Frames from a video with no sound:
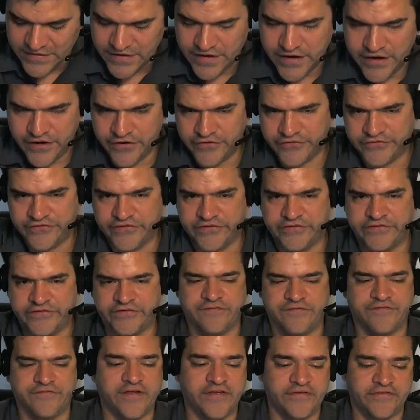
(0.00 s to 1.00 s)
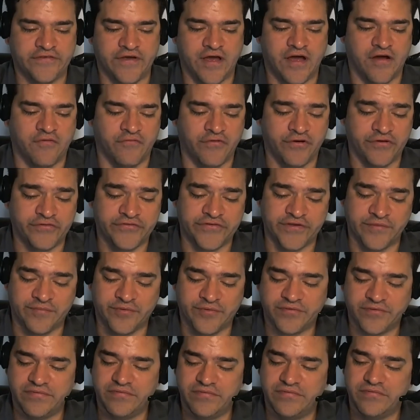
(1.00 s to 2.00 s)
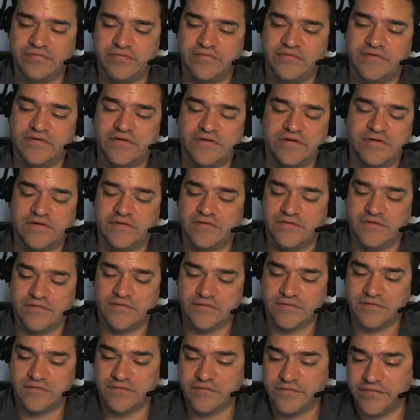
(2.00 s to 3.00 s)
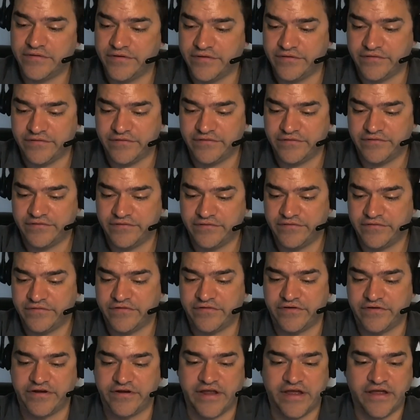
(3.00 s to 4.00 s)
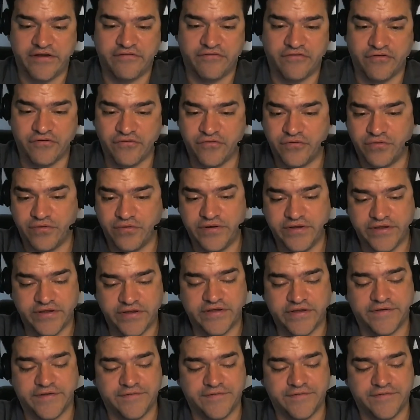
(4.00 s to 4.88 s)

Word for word: Here's this device, uh, real simple. Here, turn it on real quick